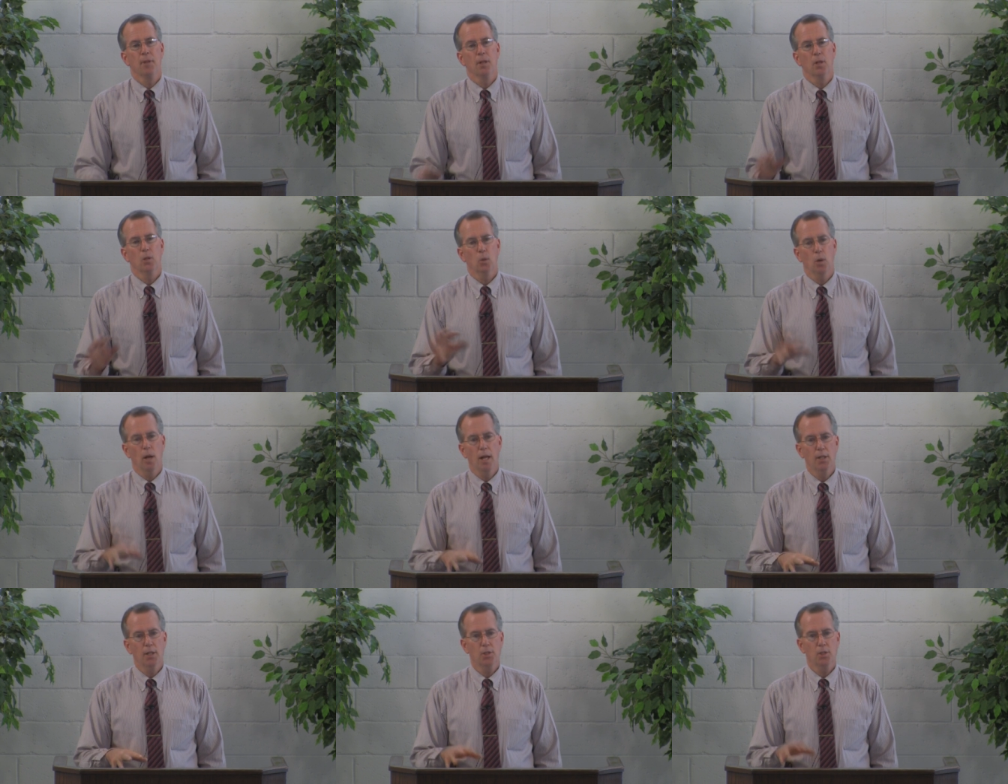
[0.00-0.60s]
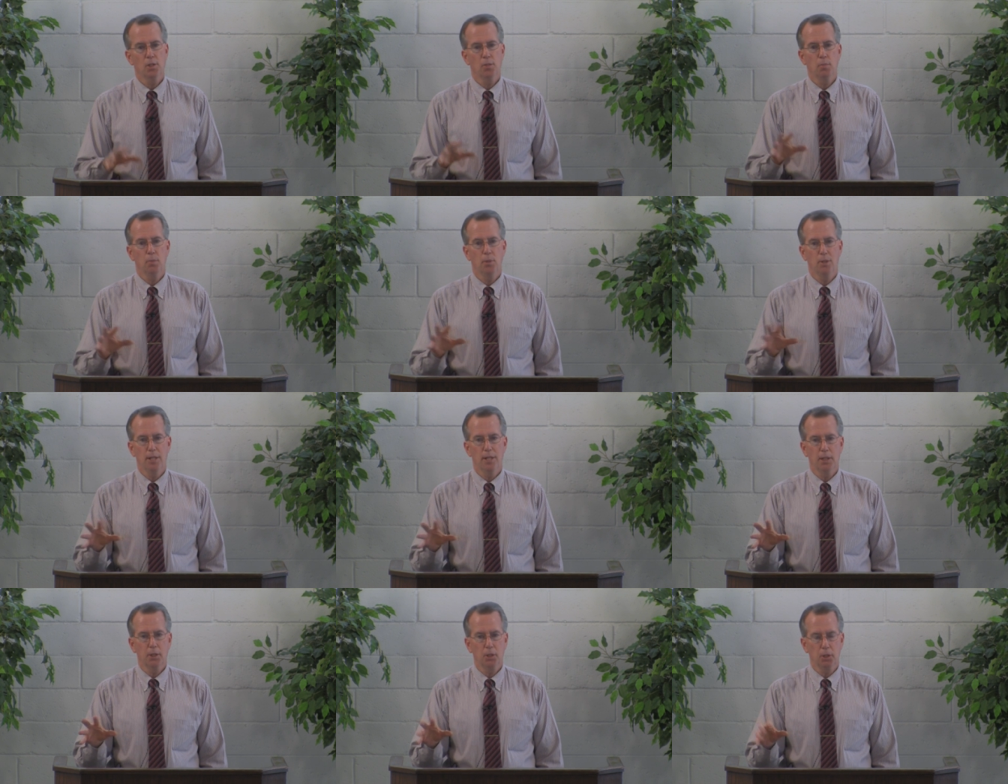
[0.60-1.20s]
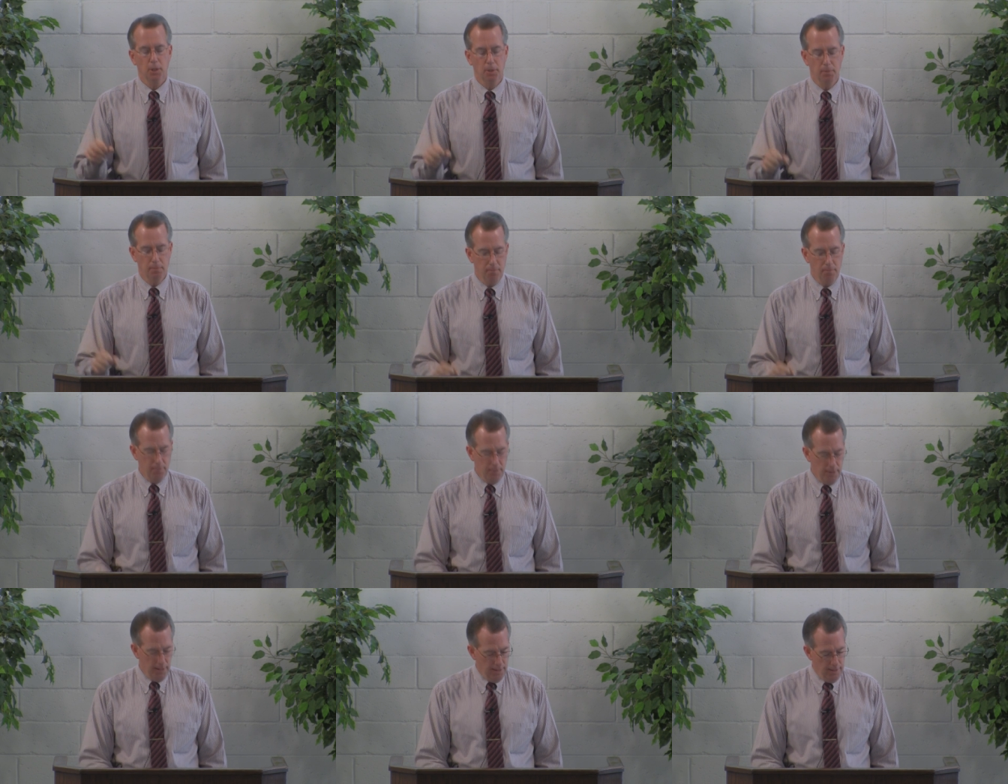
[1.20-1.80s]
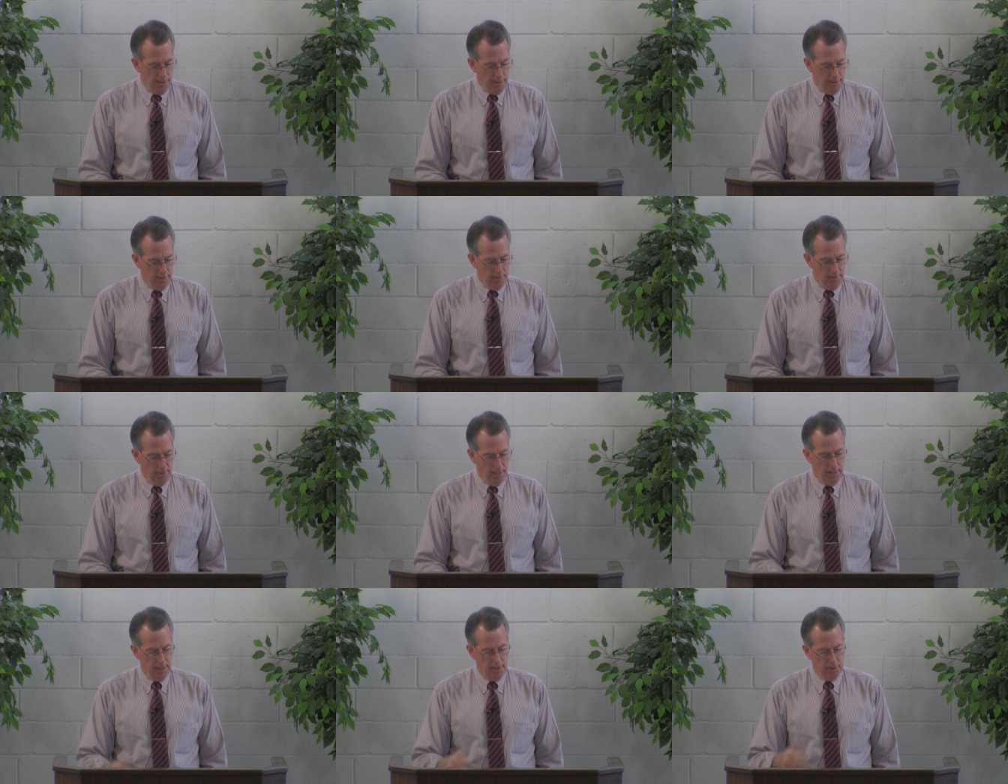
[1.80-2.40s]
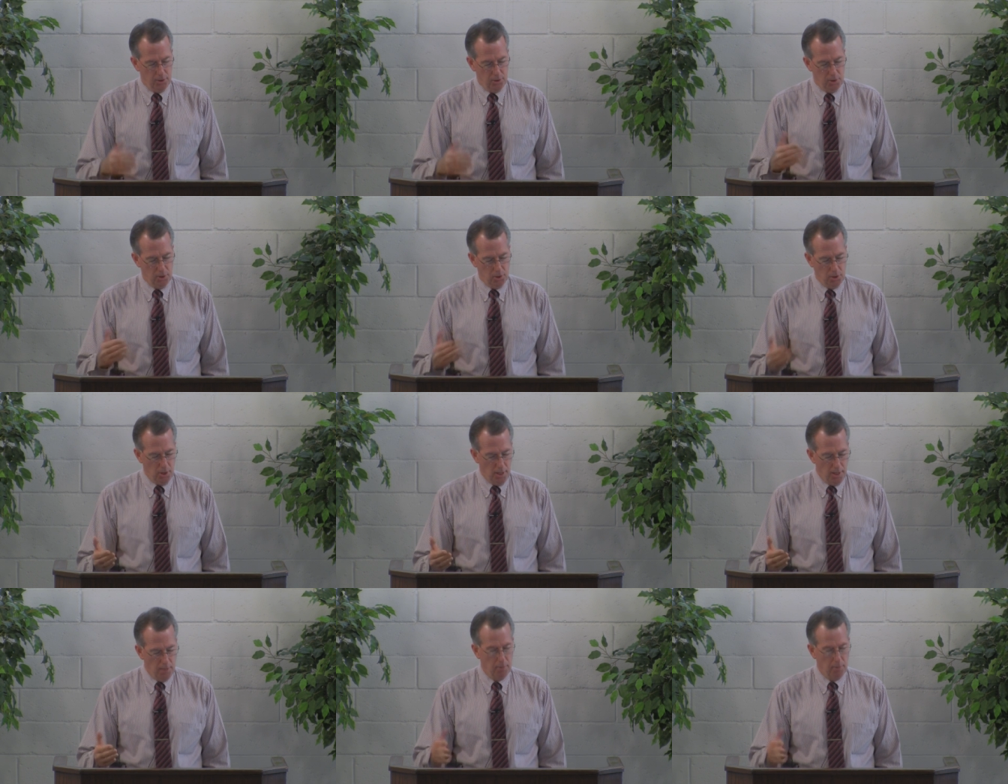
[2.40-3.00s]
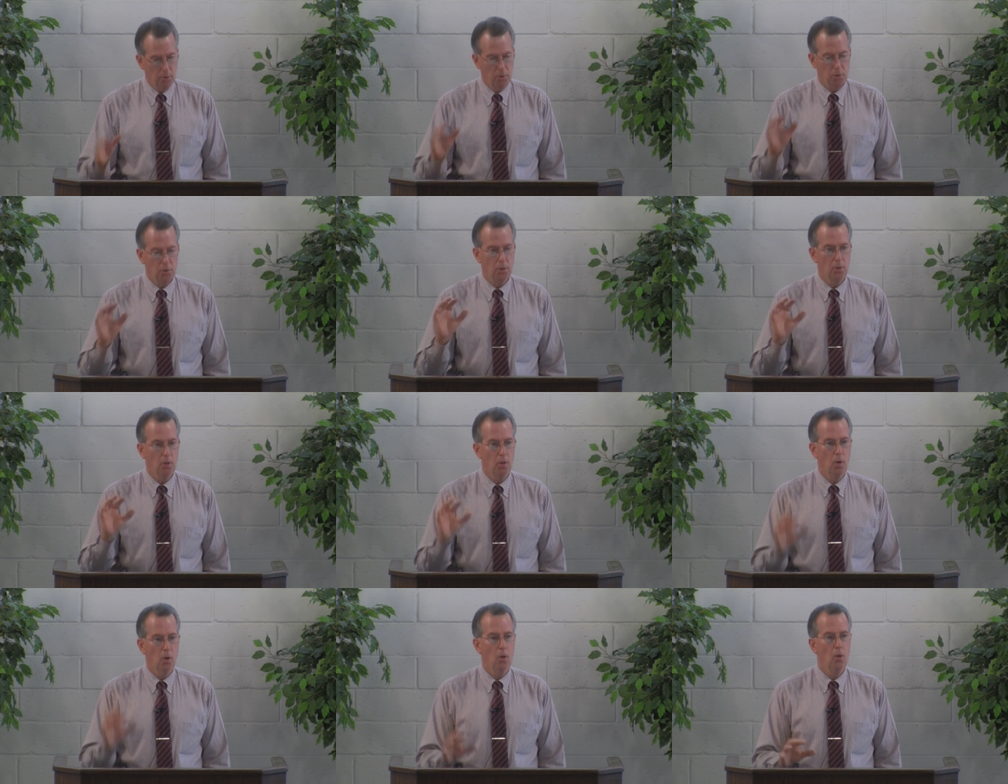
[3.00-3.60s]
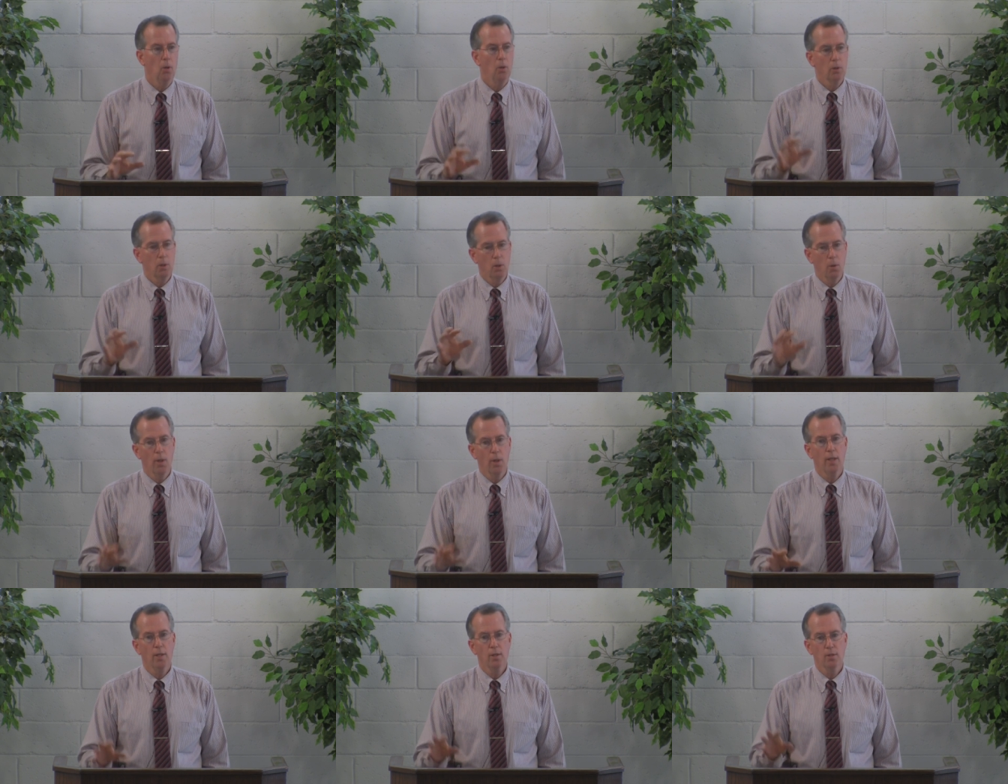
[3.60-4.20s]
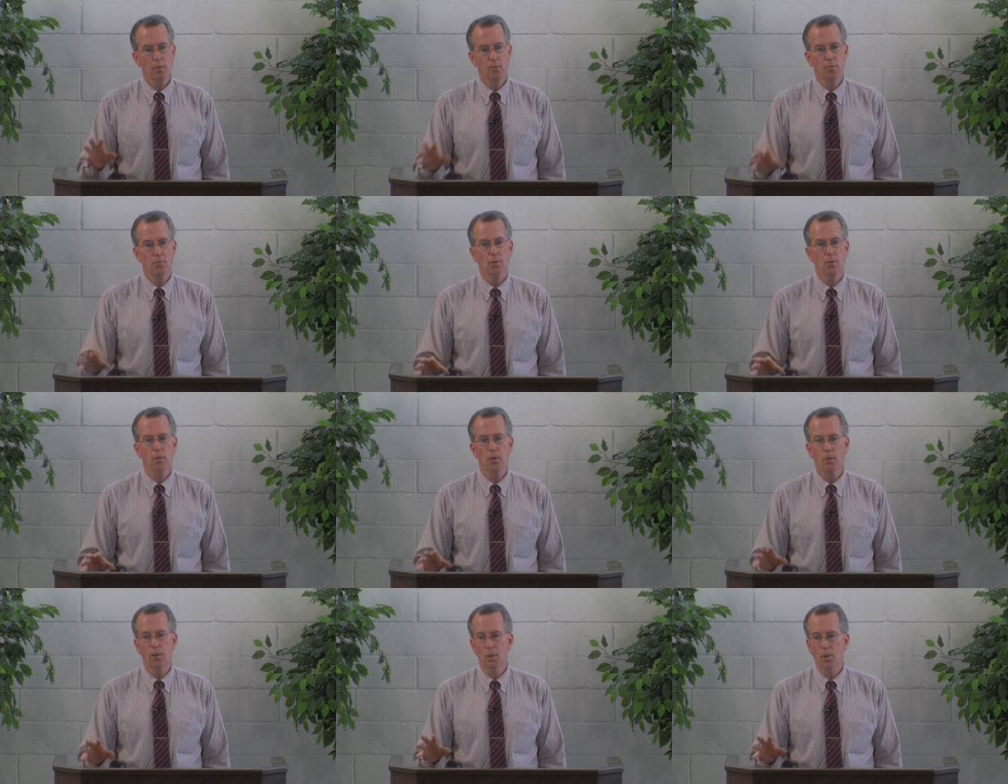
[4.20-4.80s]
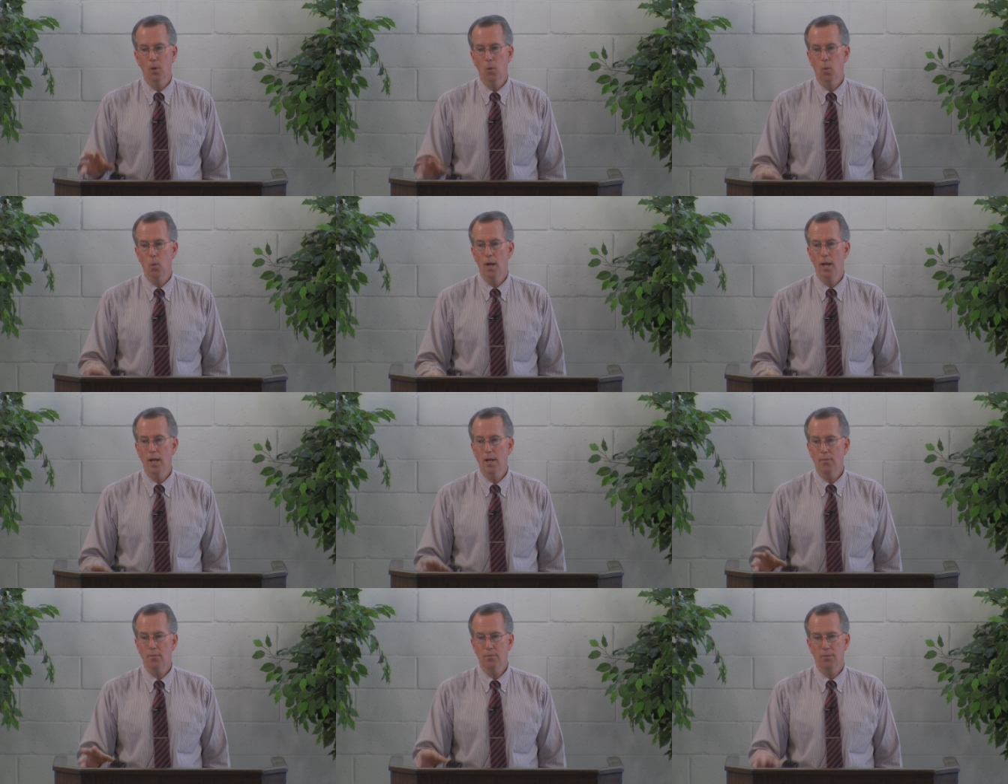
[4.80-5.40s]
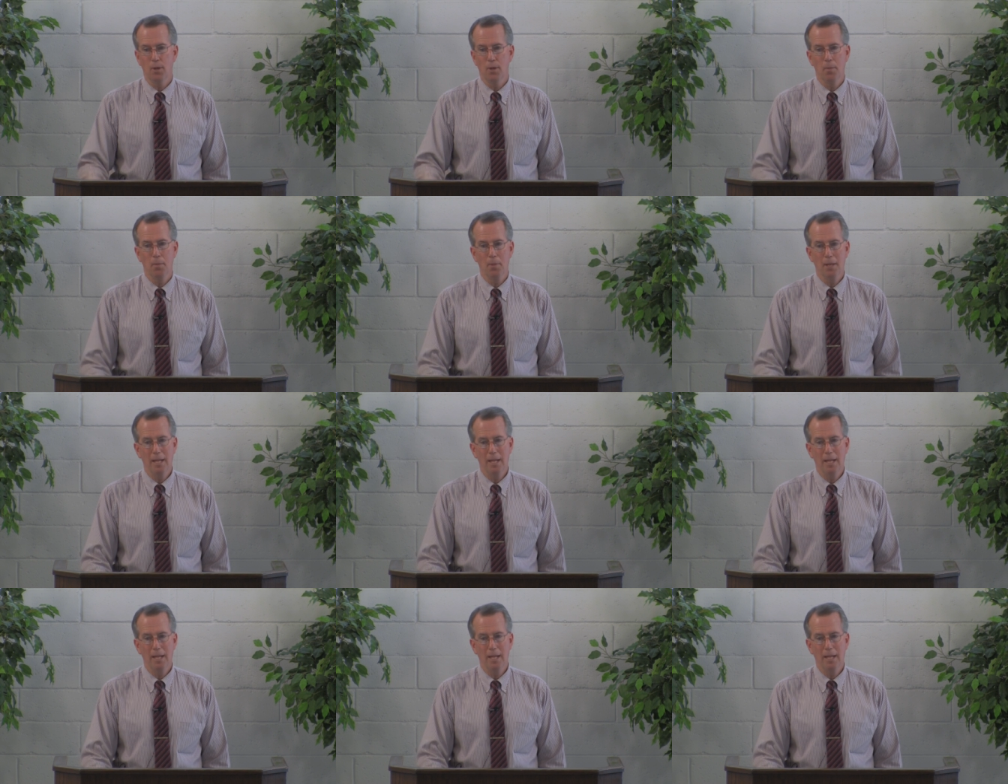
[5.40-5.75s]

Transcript: Christ's prediction that his disciples are all going to fall away from